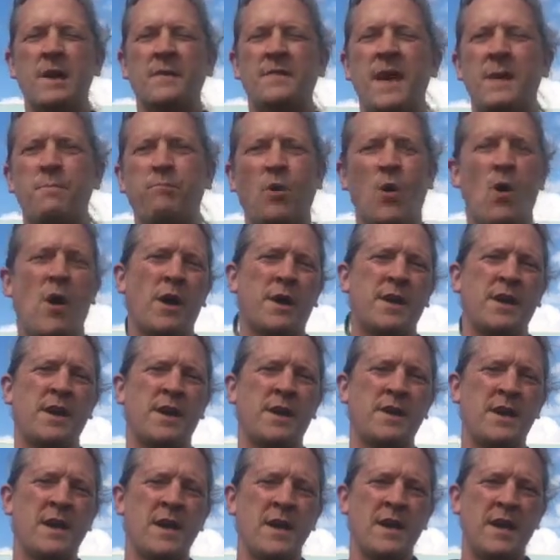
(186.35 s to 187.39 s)
They brought
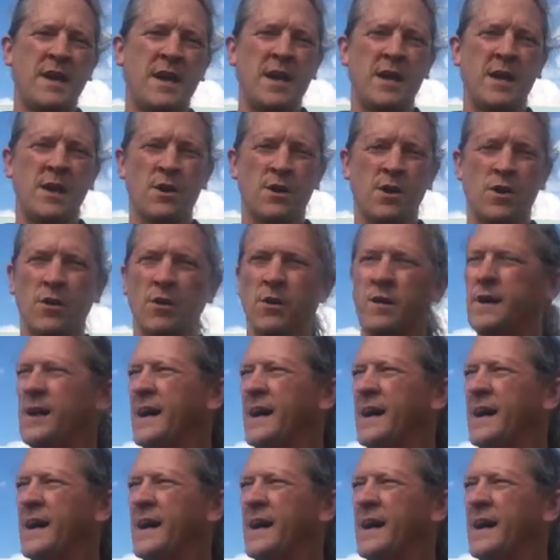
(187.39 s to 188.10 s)
in here